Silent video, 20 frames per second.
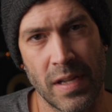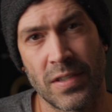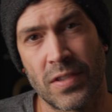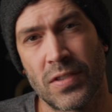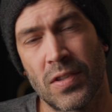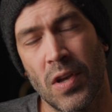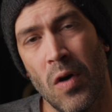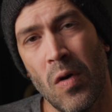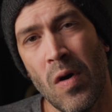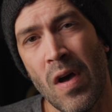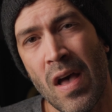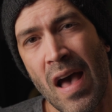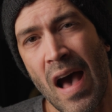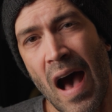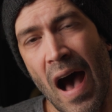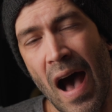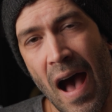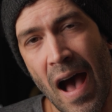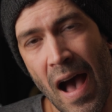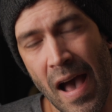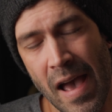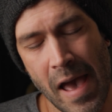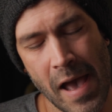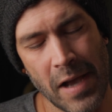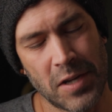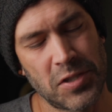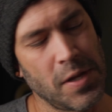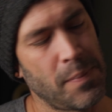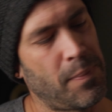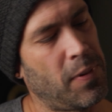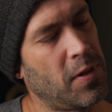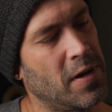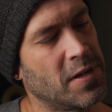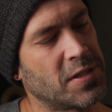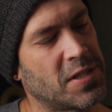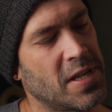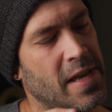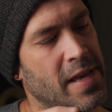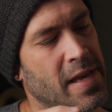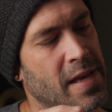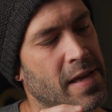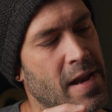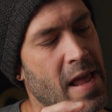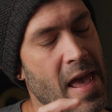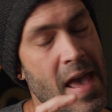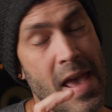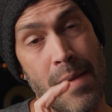And so I actually plugged in